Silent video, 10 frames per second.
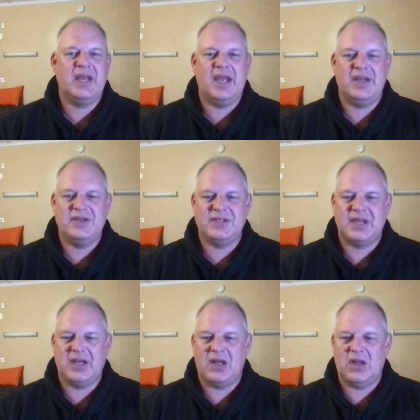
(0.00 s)
and
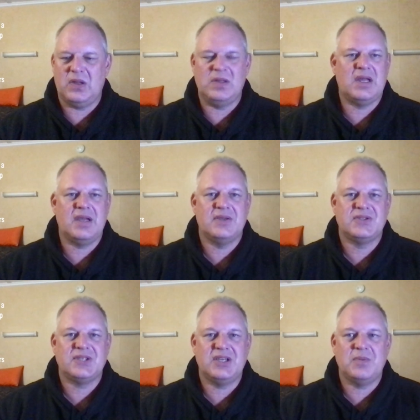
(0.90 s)
I'll
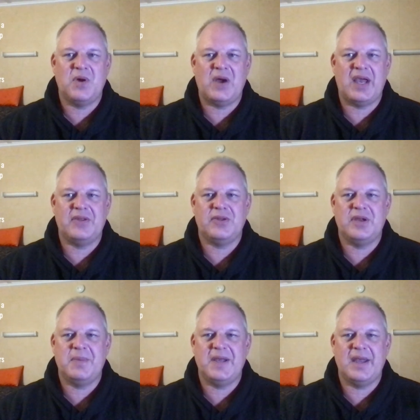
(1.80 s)
see you tomorrow at
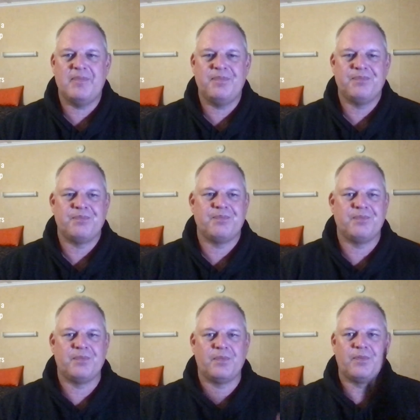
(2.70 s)
8:30 p.m.
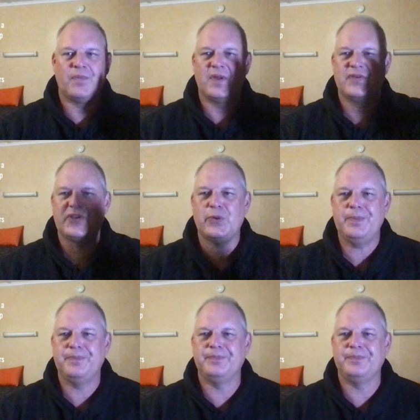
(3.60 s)
See you all.